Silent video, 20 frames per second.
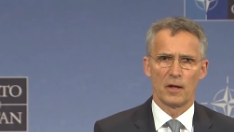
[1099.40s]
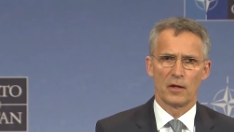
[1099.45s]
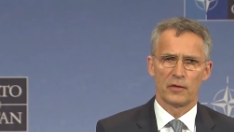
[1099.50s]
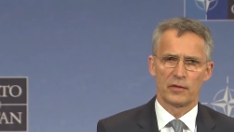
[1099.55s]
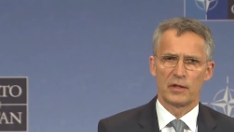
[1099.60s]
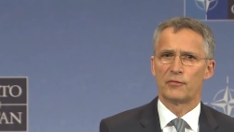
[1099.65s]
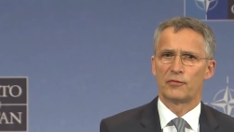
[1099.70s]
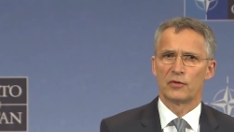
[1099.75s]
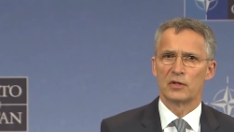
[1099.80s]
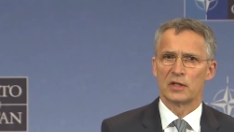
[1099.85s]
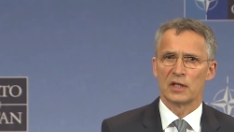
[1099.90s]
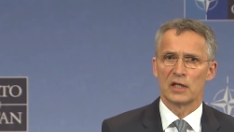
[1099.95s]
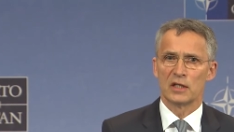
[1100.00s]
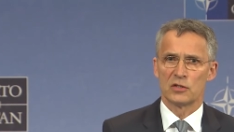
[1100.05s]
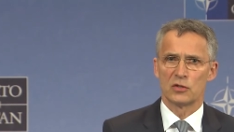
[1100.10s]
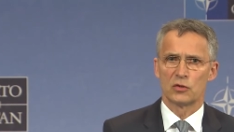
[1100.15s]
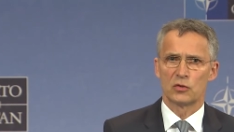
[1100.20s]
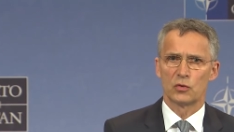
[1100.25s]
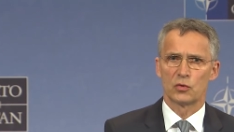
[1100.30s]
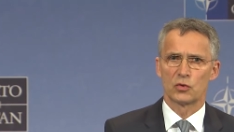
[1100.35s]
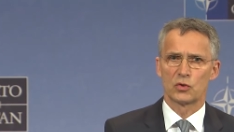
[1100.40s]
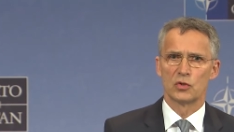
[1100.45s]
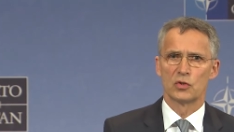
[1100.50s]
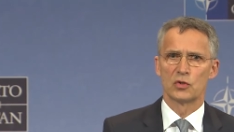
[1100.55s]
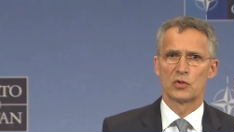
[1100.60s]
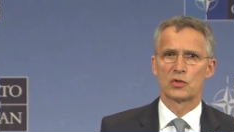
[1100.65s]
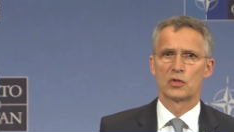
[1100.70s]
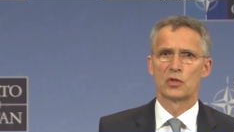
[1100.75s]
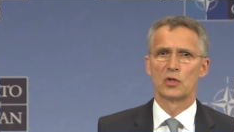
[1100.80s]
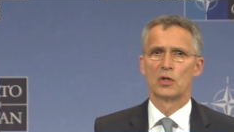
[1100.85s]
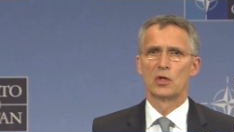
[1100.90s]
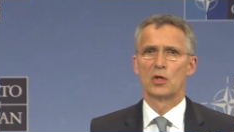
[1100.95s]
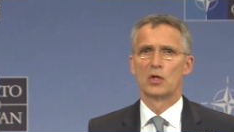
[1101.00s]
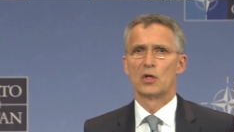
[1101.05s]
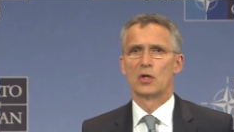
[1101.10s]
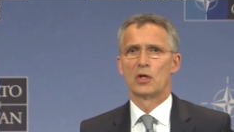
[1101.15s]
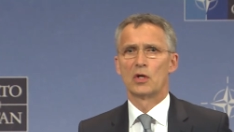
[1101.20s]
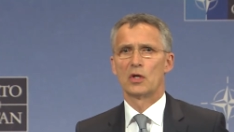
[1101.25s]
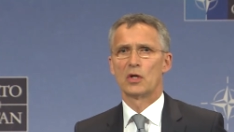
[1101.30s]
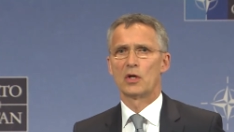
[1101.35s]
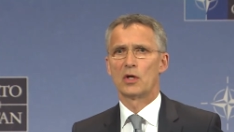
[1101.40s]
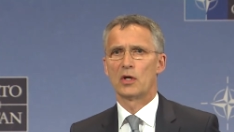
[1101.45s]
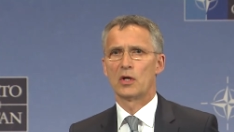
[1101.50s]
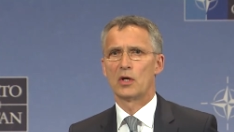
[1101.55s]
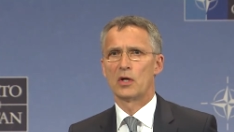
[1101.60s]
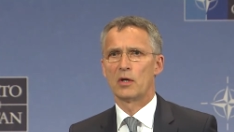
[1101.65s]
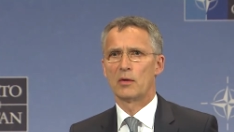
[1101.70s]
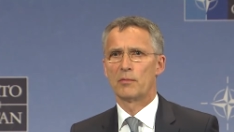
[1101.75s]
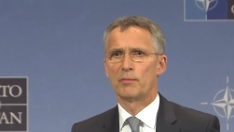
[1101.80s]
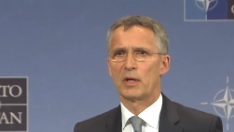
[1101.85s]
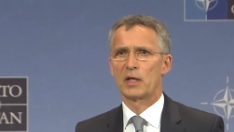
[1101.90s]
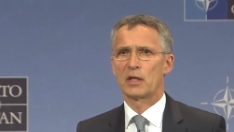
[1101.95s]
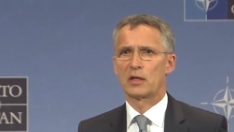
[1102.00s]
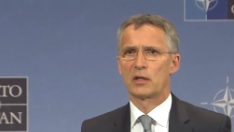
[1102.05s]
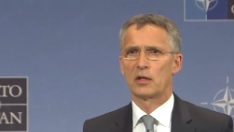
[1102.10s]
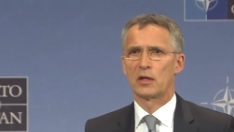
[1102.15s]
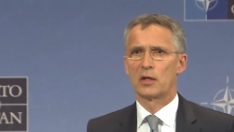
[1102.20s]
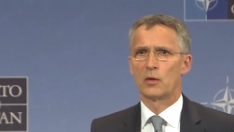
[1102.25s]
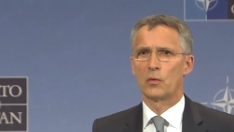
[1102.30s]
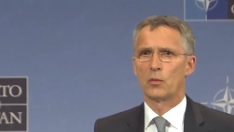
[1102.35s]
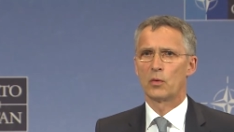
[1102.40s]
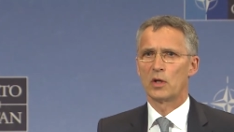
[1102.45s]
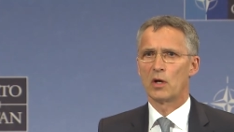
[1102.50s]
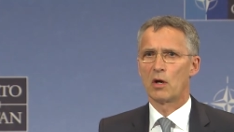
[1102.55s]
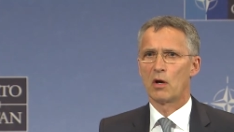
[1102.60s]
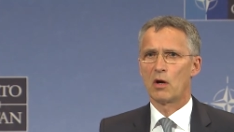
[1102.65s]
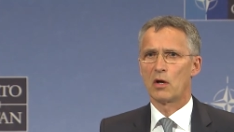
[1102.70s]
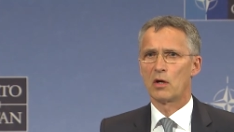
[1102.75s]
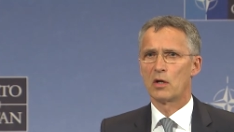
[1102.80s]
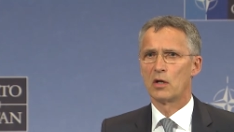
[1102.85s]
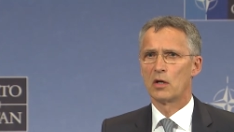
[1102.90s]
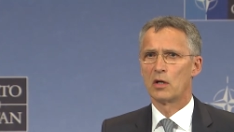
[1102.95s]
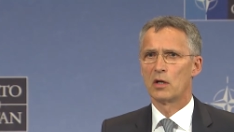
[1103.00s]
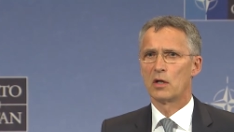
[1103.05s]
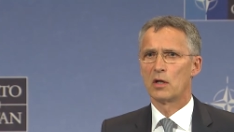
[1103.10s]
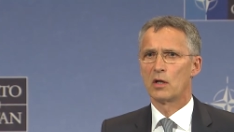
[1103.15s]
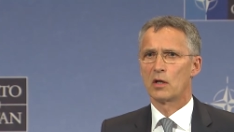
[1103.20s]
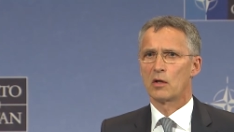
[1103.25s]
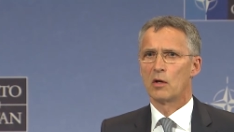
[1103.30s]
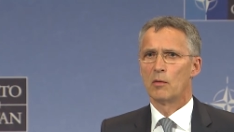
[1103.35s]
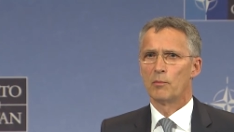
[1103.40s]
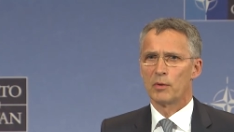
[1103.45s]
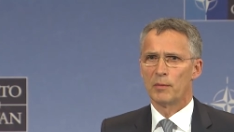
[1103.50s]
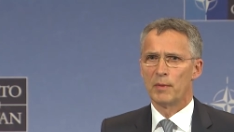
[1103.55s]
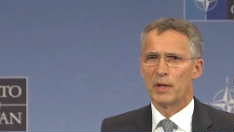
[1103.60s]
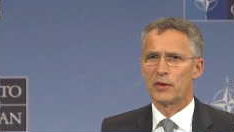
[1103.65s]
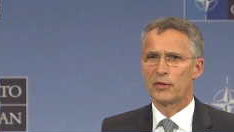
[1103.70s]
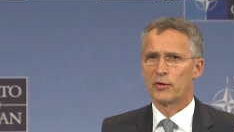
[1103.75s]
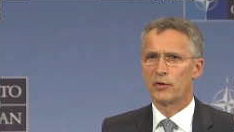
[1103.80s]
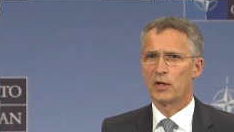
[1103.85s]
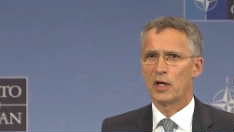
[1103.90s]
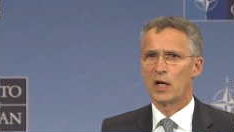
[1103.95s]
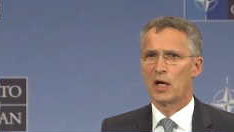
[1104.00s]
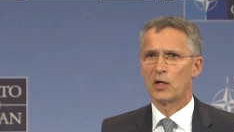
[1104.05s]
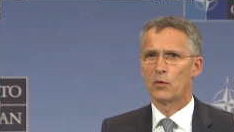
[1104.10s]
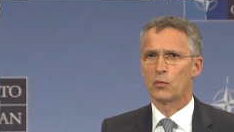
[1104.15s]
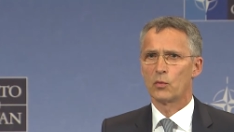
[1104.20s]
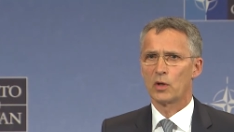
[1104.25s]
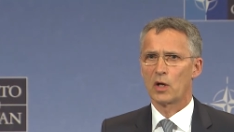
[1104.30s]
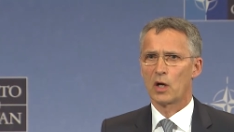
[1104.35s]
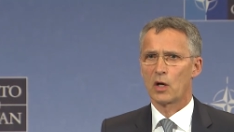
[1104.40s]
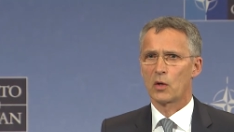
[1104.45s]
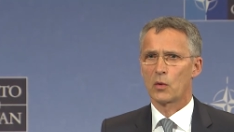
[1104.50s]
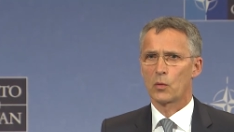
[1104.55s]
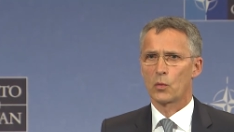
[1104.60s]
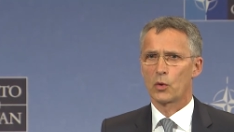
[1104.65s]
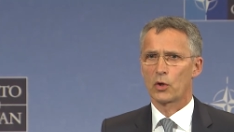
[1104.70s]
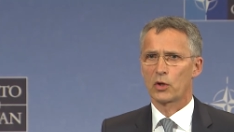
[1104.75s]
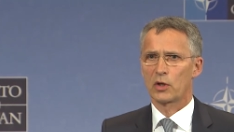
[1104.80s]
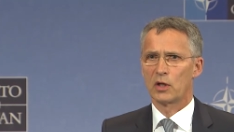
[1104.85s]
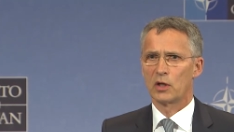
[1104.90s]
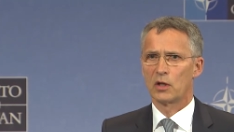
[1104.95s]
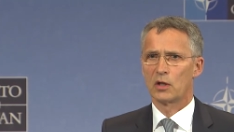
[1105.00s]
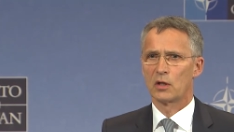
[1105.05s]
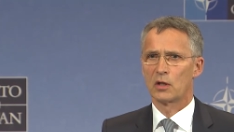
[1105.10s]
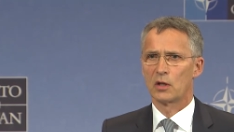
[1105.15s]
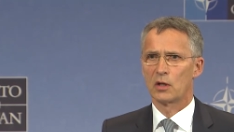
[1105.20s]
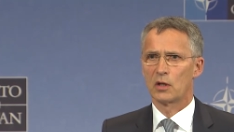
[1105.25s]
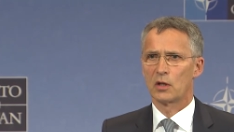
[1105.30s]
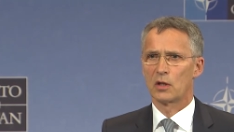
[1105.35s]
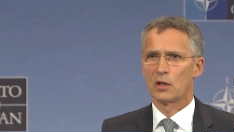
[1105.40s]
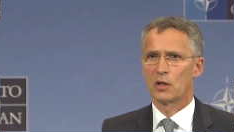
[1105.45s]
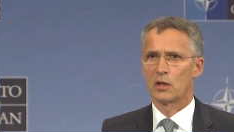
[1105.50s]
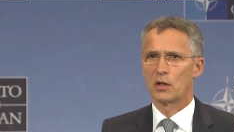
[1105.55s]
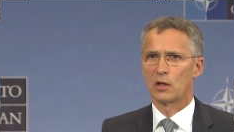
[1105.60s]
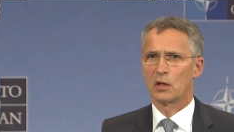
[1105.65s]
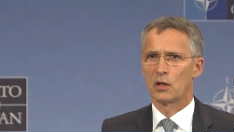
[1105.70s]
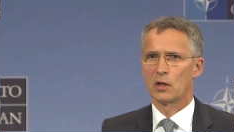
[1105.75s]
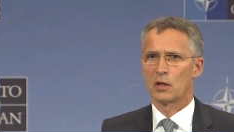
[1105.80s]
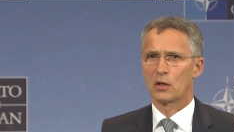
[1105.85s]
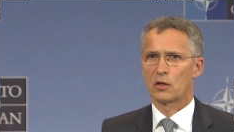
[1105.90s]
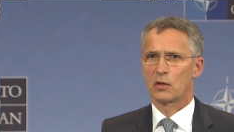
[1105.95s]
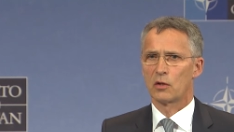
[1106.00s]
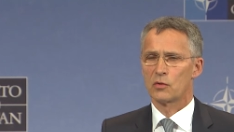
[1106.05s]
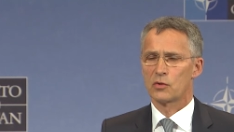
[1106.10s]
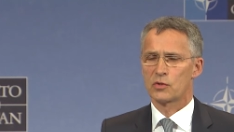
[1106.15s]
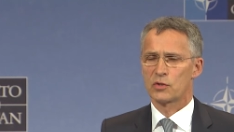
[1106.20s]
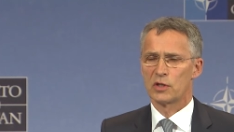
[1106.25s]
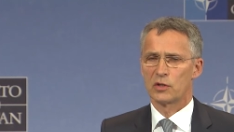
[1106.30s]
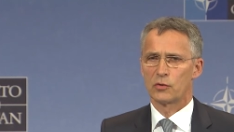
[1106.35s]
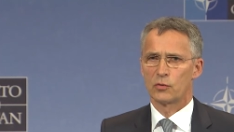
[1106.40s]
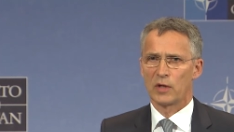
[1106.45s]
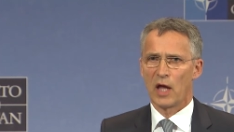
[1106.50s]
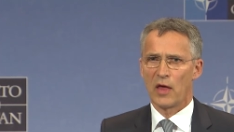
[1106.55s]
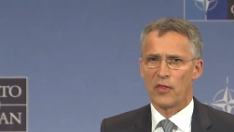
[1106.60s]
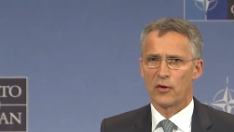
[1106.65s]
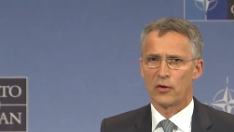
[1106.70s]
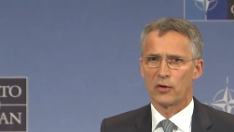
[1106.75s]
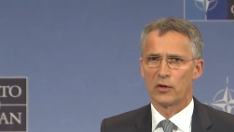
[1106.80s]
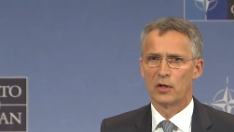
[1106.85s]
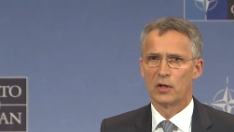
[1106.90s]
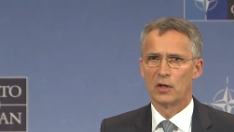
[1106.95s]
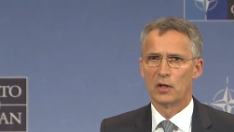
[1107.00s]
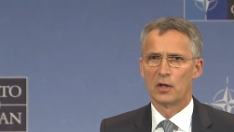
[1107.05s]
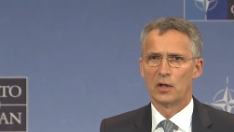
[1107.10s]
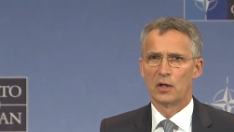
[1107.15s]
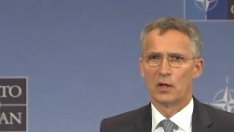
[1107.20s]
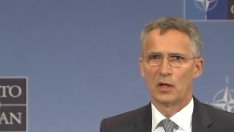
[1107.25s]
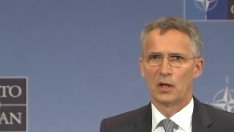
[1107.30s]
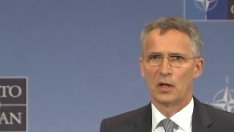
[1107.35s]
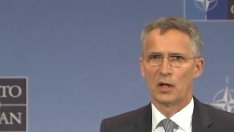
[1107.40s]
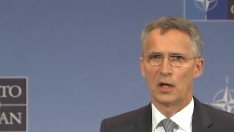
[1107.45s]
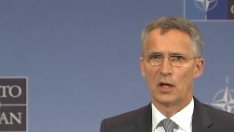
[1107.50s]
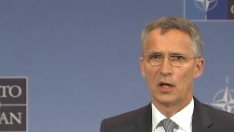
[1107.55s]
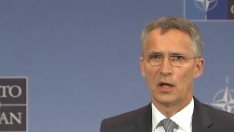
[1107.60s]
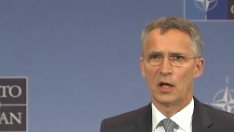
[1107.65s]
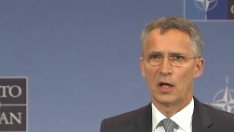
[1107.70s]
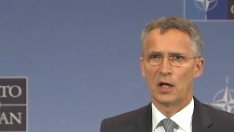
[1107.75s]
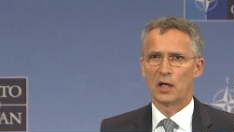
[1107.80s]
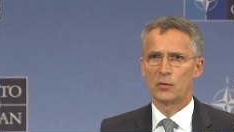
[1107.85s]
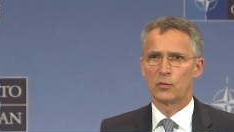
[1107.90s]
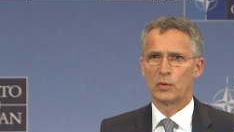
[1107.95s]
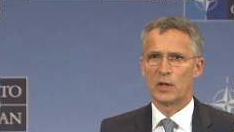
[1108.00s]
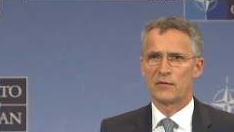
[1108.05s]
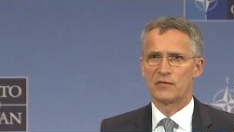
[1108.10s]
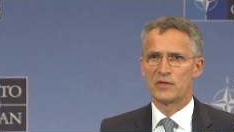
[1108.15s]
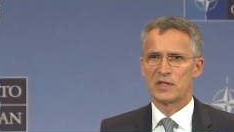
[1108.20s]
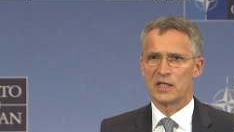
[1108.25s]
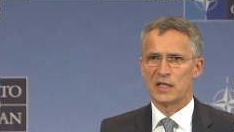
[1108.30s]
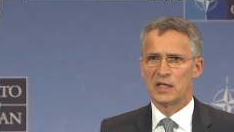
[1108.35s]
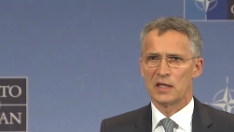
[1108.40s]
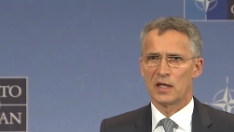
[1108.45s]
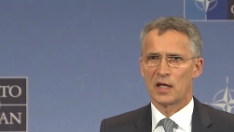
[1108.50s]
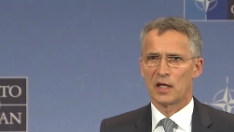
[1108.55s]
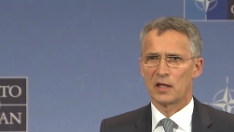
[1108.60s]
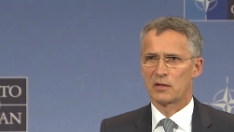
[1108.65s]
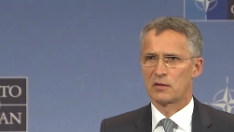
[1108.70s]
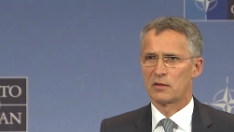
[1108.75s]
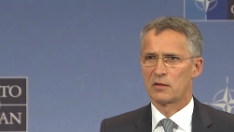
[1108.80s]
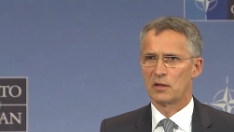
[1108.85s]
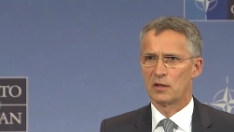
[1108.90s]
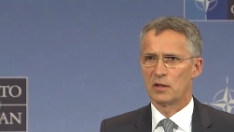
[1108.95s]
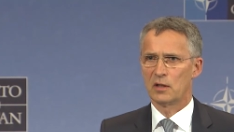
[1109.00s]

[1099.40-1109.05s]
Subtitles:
different institutions. But we are complementary and we are working closely together. And we have seen that